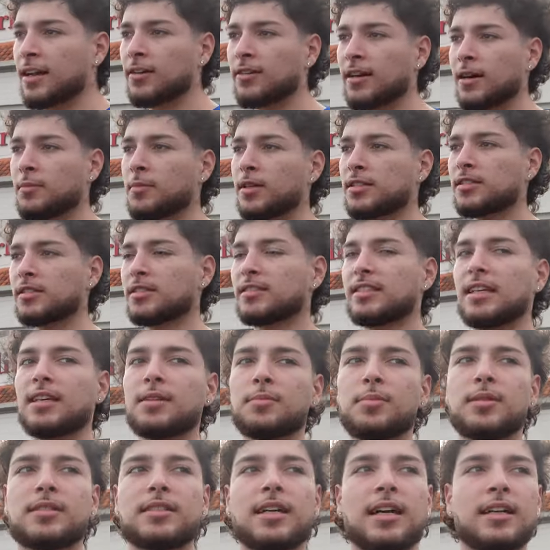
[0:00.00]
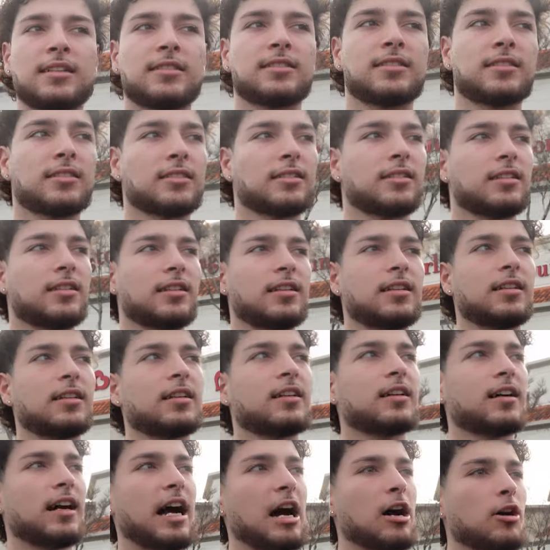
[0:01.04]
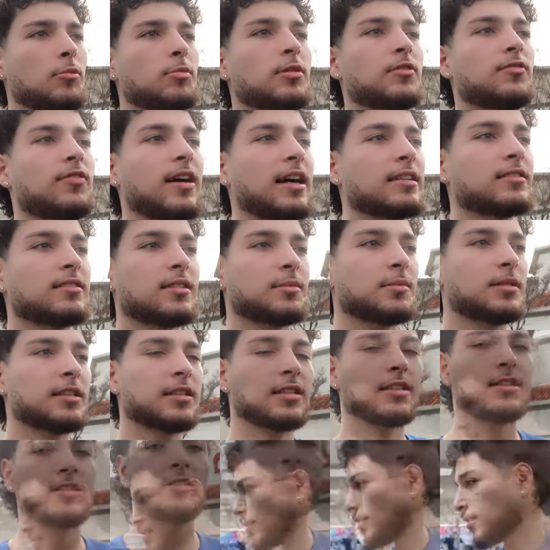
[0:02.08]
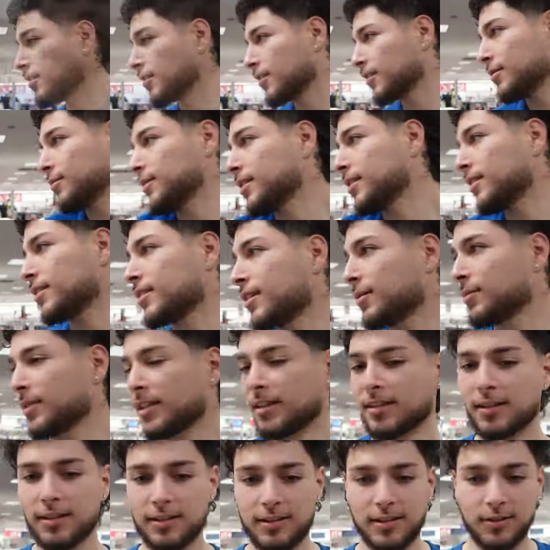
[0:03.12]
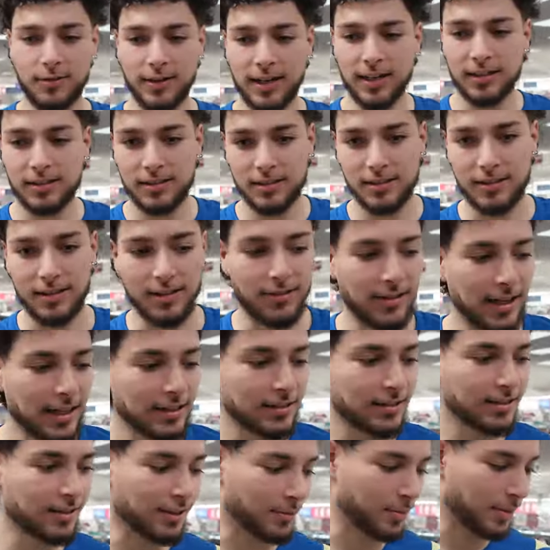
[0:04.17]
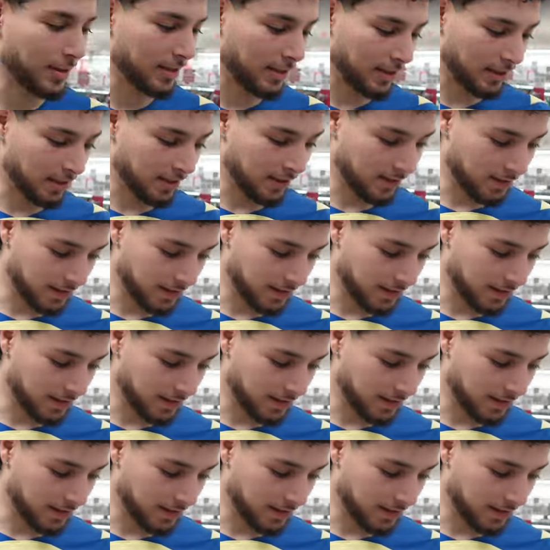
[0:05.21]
I don't got much to say besides I hope we find something, you know? And then, I mean, the, the racks, the racks look pretty,